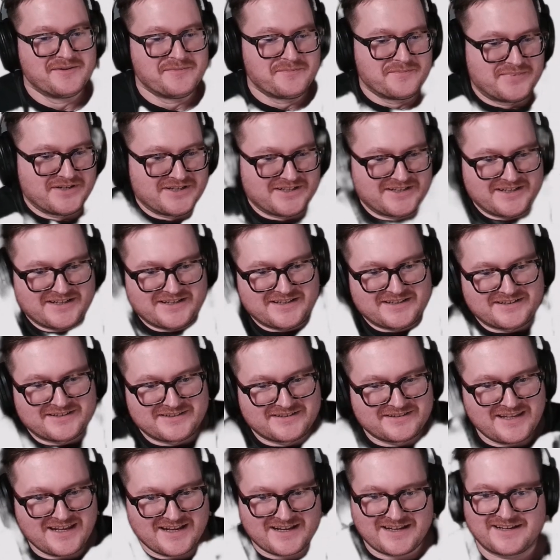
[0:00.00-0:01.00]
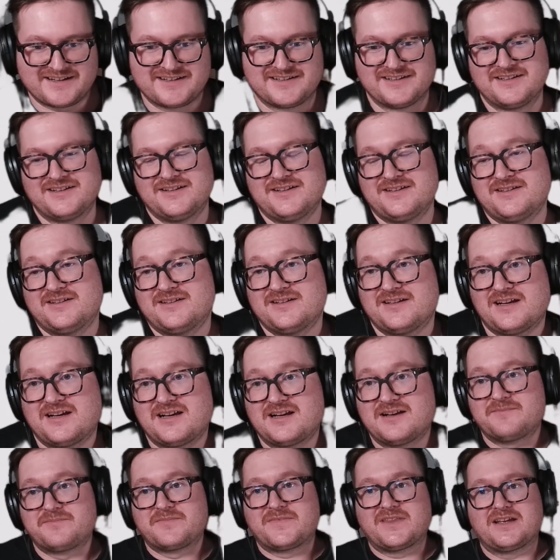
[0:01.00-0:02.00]
But yeah,
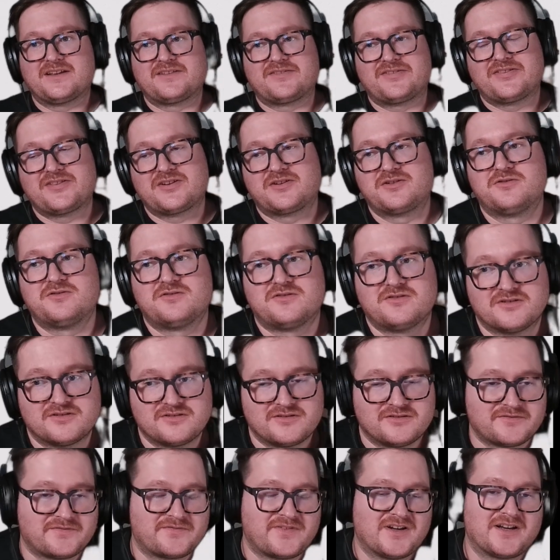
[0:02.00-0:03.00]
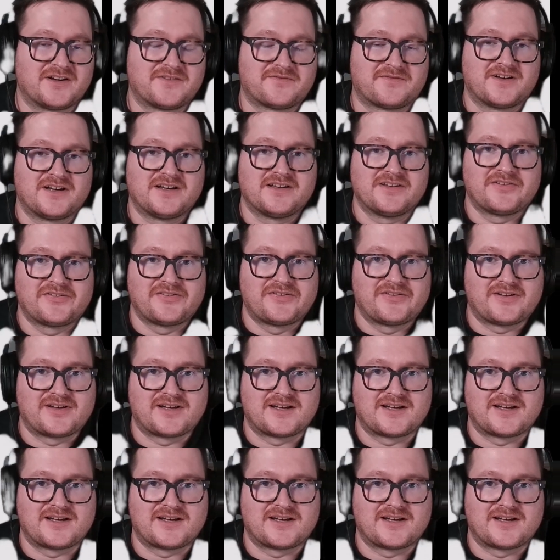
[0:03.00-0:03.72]
that's the core of PhytoFiles.